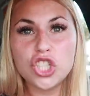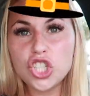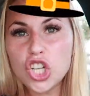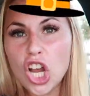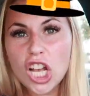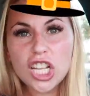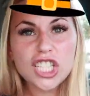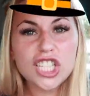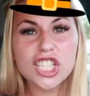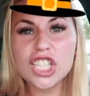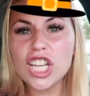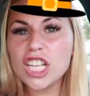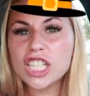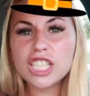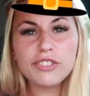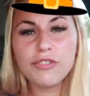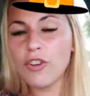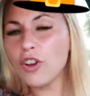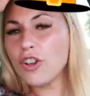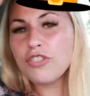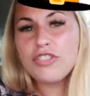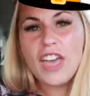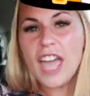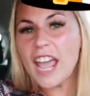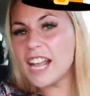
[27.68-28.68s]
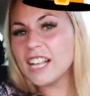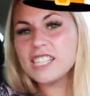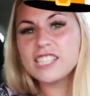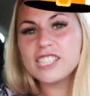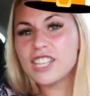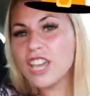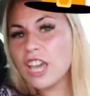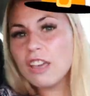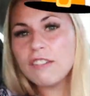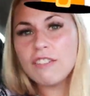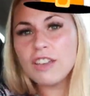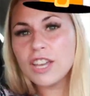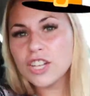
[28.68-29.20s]
justice for
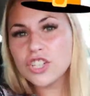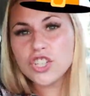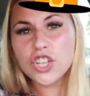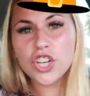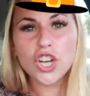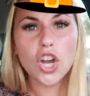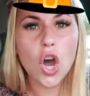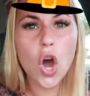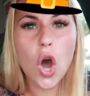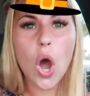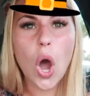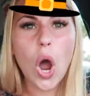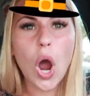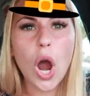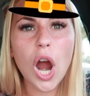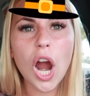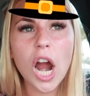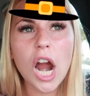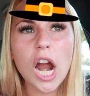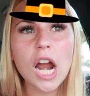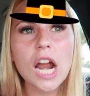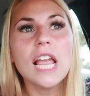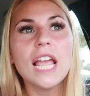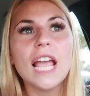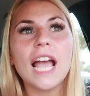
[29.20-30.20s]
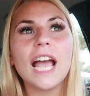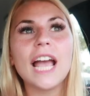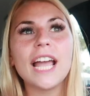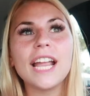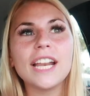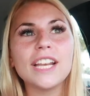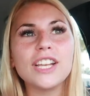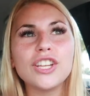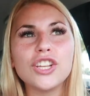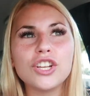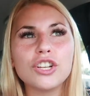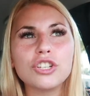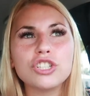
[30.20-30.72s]
Thanksgiving decor,
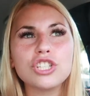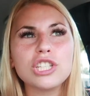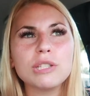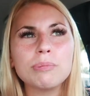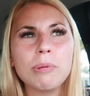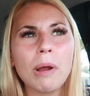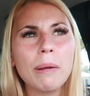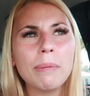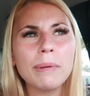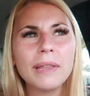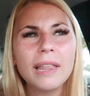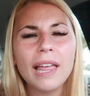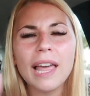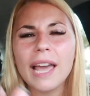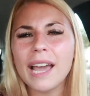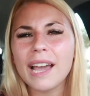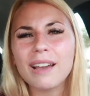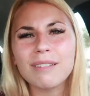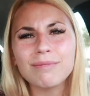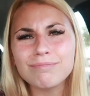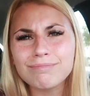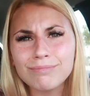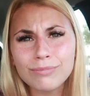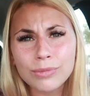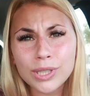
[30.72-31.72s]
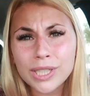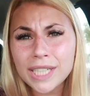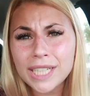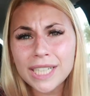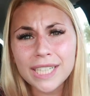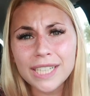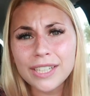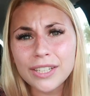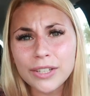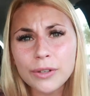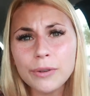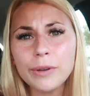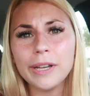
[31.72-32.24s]
and you're just probably like, what are you
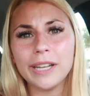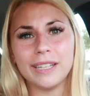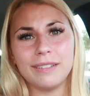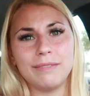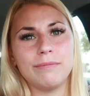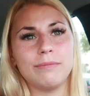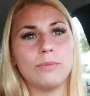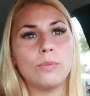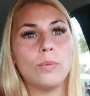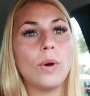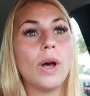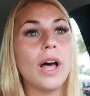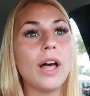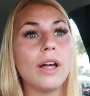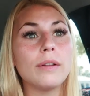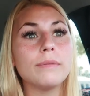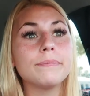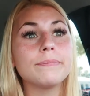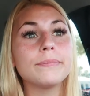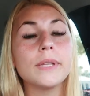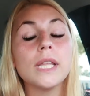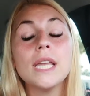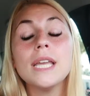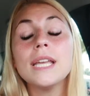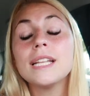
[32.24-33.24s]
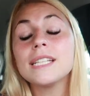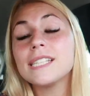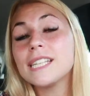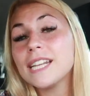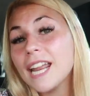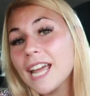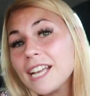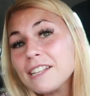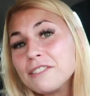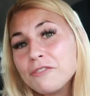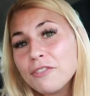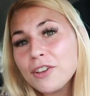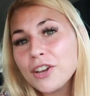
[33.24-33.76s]
doing? Well,
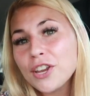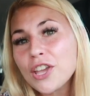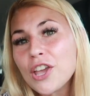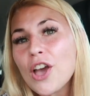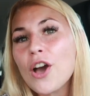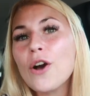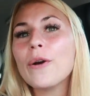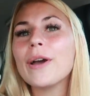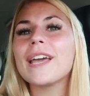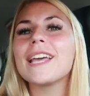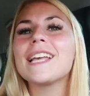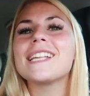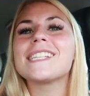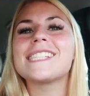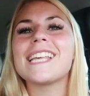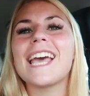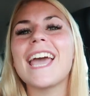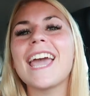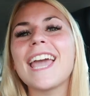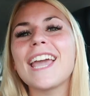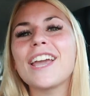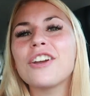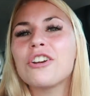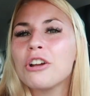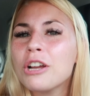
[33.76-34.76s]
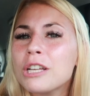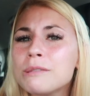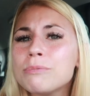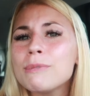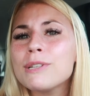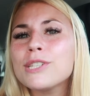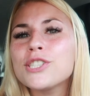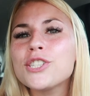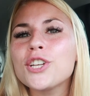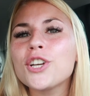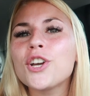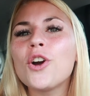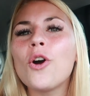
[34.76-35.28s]
today's video is a
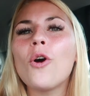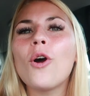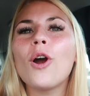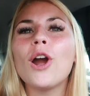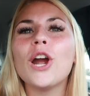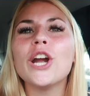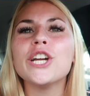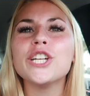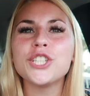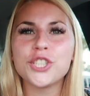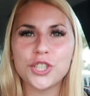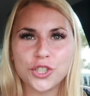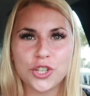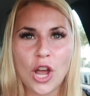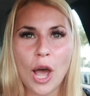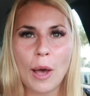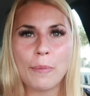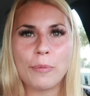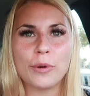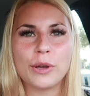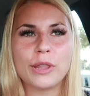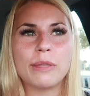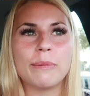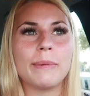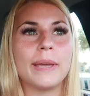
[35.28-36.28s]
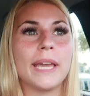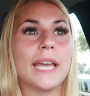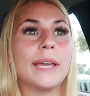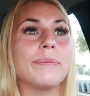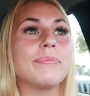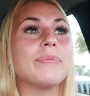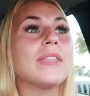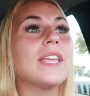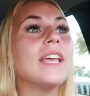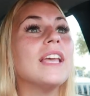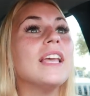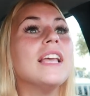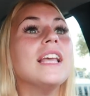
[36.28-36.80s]
Christmas decor shop with me.
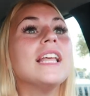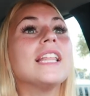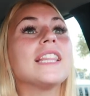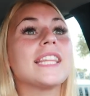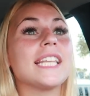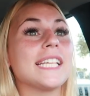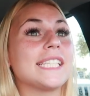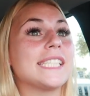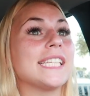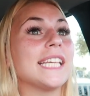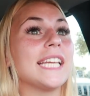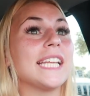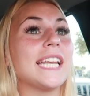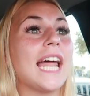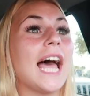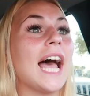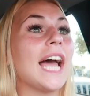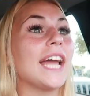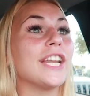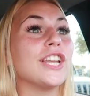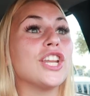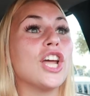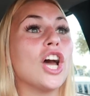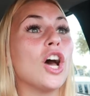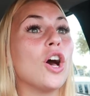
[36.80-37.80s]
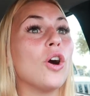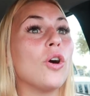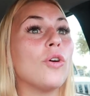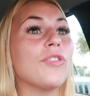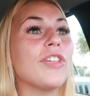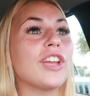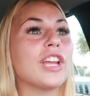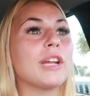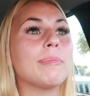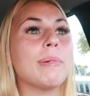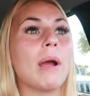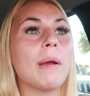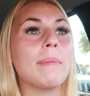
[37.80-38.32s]
Listen, I know
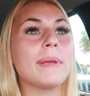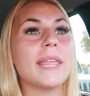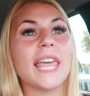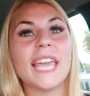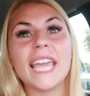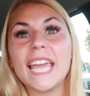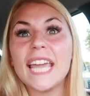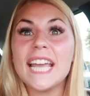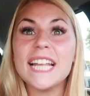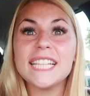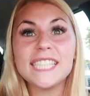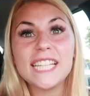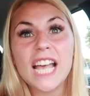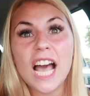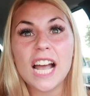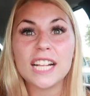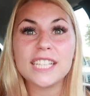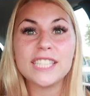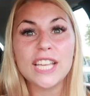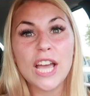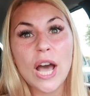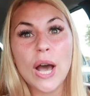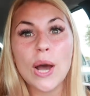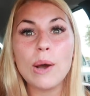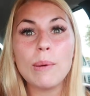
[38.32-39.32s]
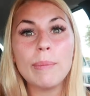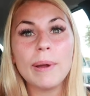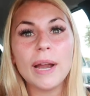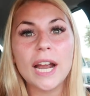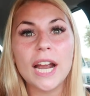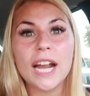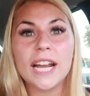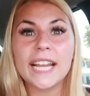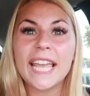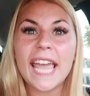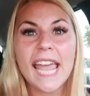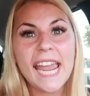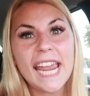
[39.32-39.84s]
that you're probably like, it's
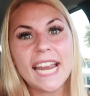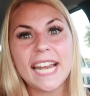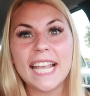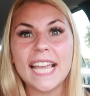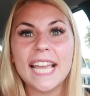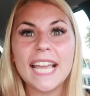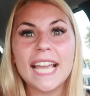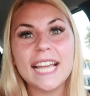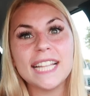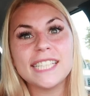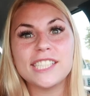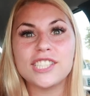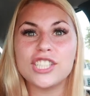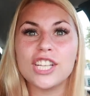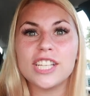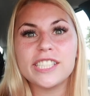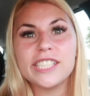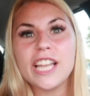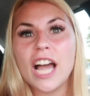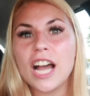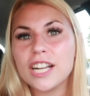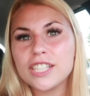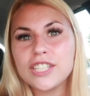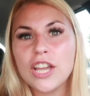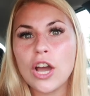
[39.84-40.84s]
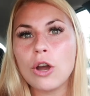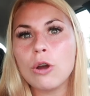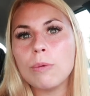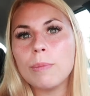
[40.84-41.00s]
October, Katie, it's just October.